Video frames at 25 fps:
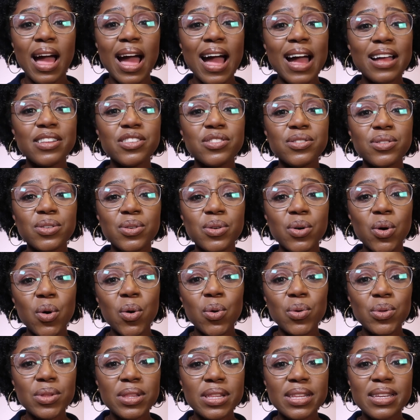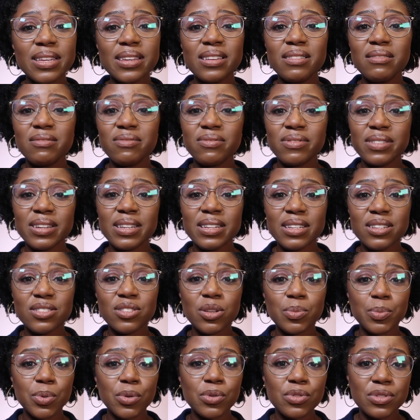and you're only really
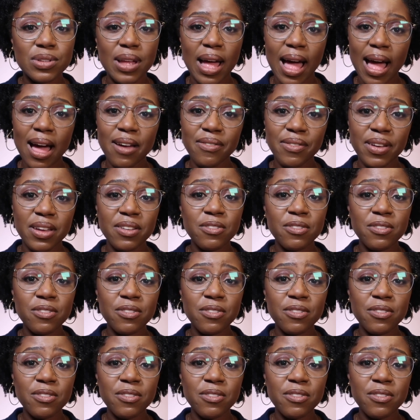supposed to have